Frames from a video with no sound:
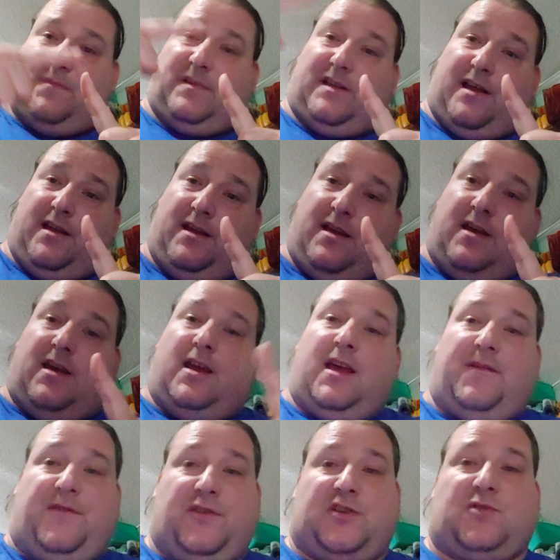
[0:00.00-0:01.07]
Okay?
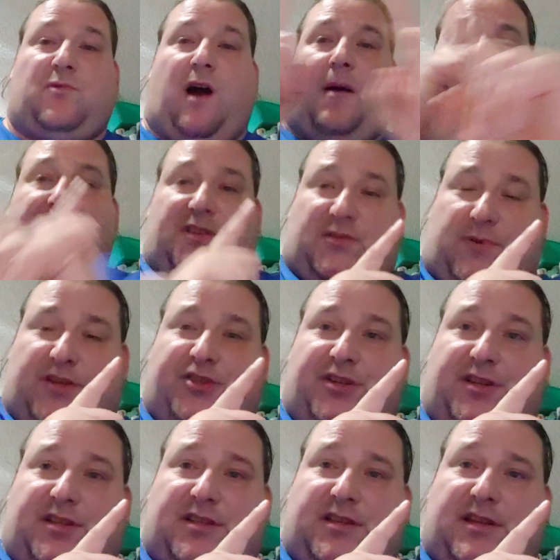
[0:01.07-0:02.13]
If you swap the
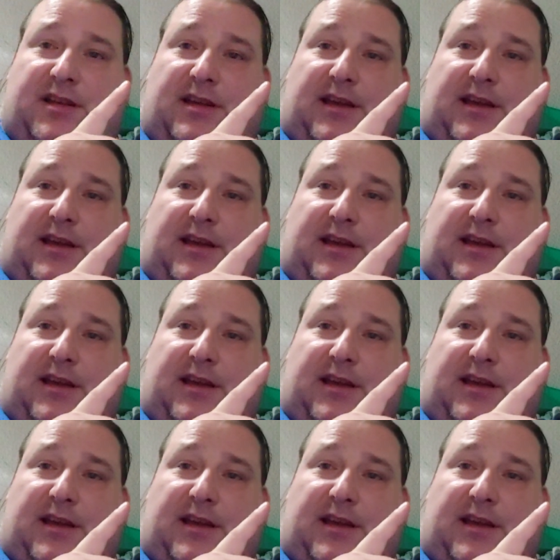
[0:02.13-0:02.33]
switches